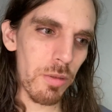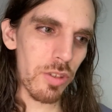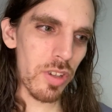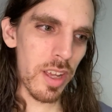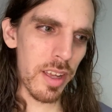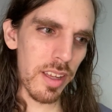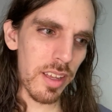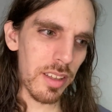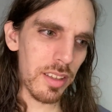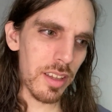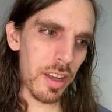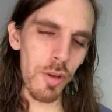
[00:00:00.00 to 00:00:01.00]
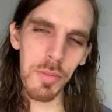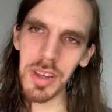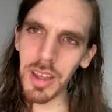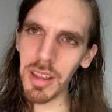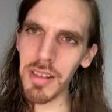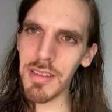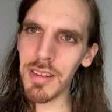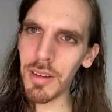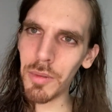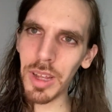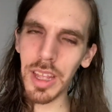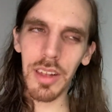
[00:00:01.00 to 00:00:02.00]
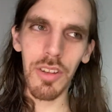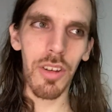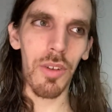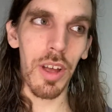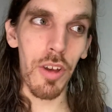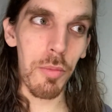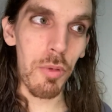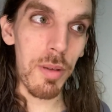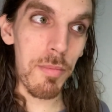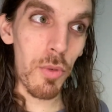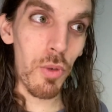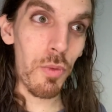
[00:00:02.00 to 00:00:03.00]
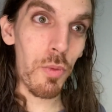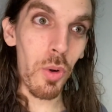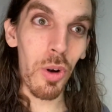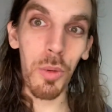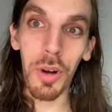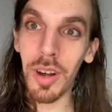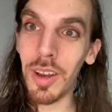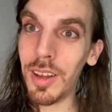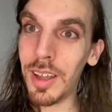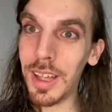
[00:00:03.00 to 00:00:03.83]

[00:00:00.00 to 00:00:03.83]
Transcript: I hope it does in a way. I hope we move forward